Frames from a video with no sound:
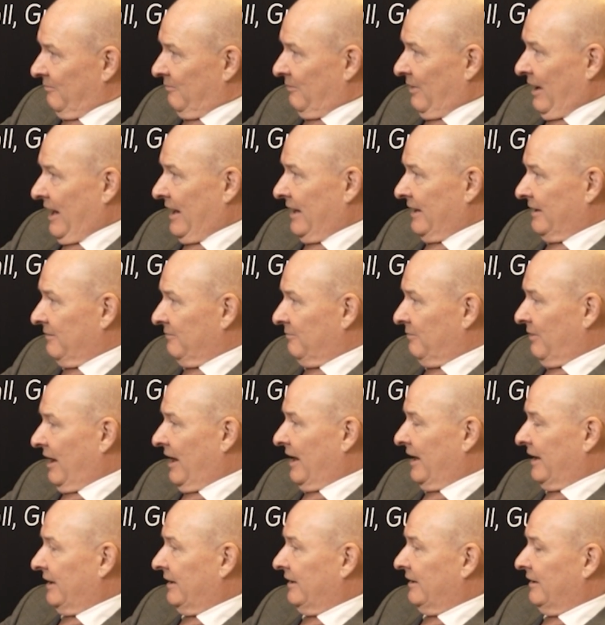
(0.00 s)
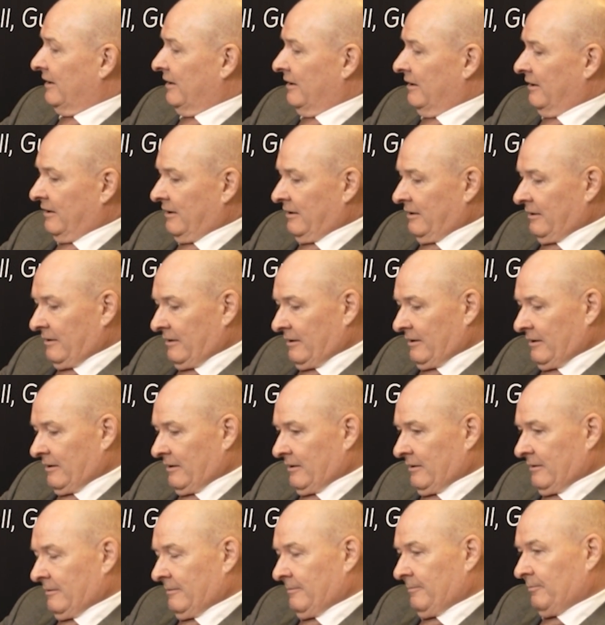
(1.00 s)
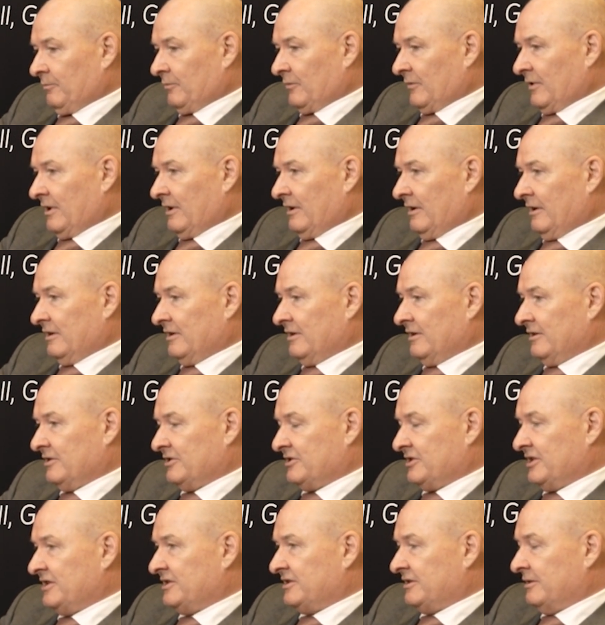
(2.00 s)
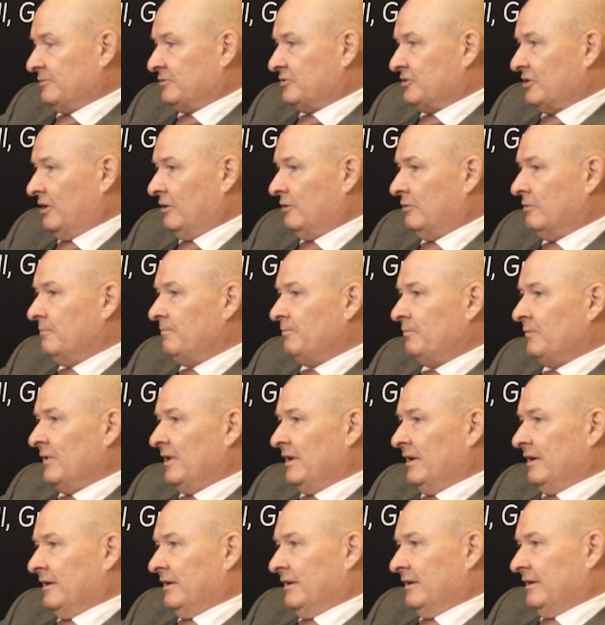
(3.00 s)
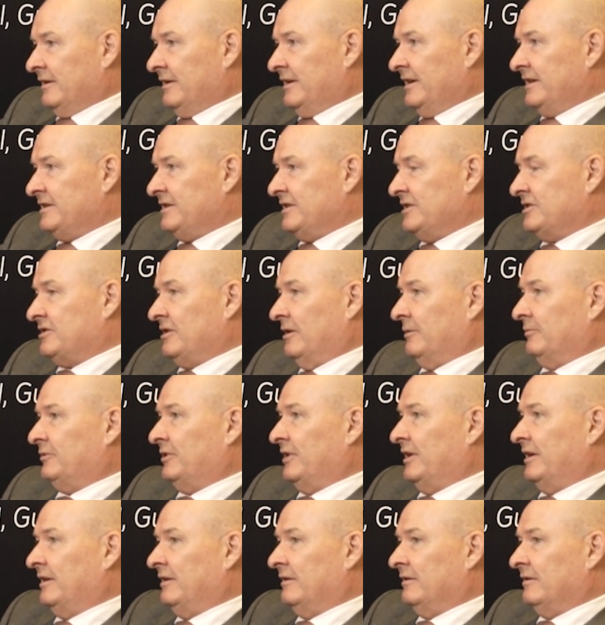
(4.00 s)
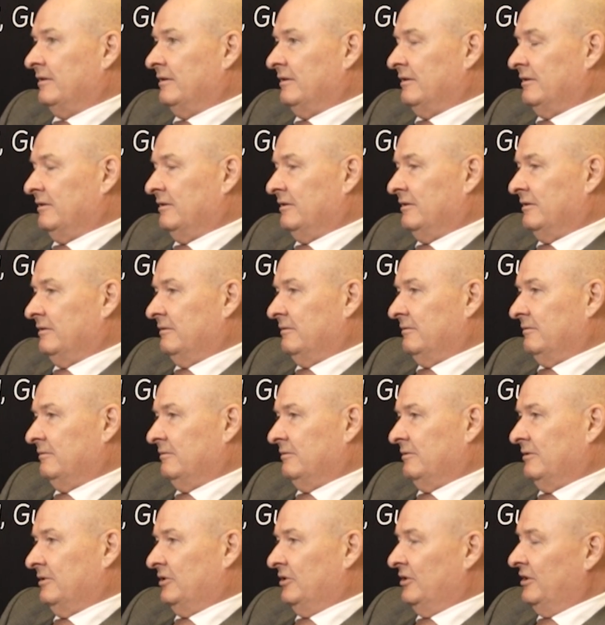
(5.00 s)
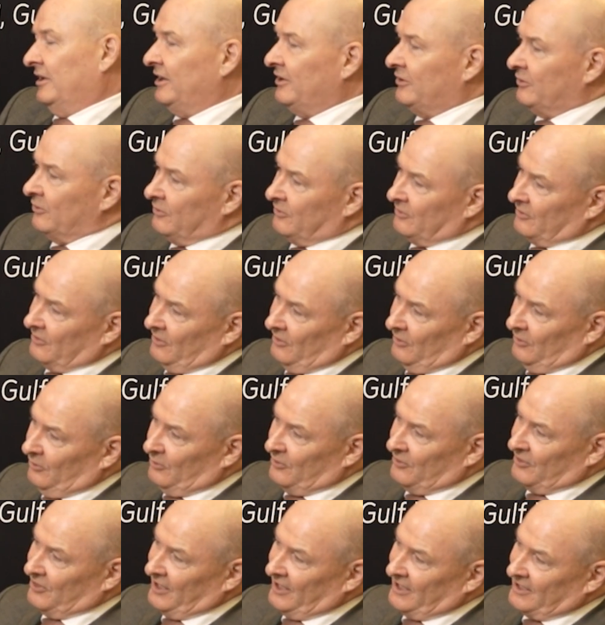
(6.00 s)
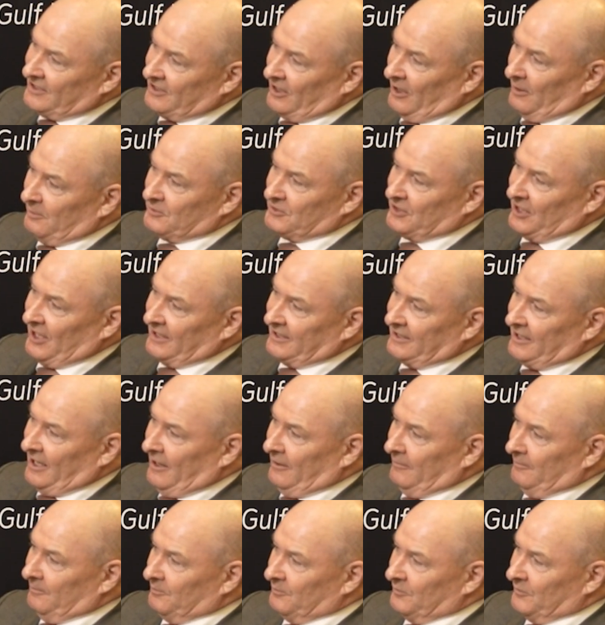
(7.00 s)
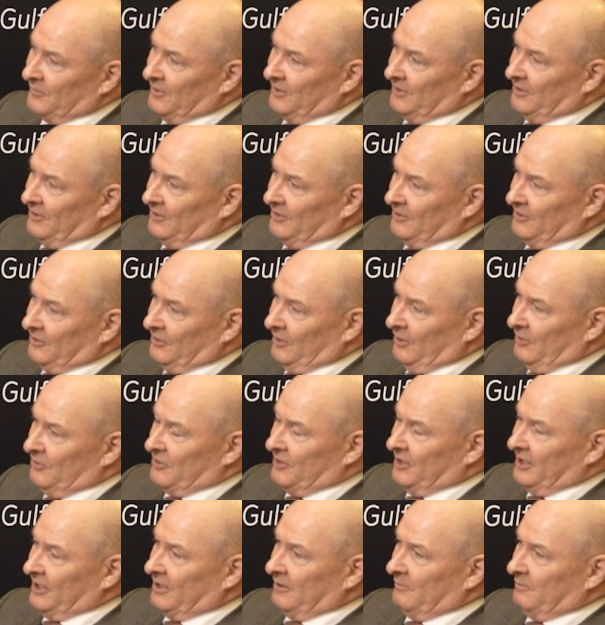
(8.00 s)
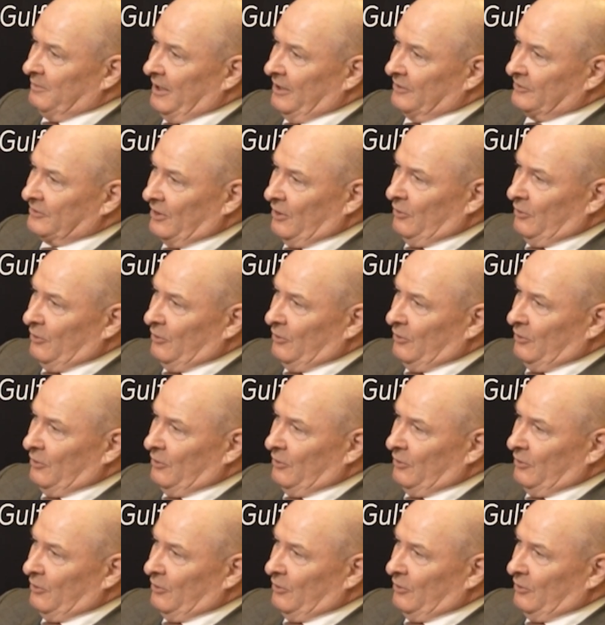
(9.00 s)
by, by uh, um, system. So this is something you need to look things upside down. Mm. Don't think about,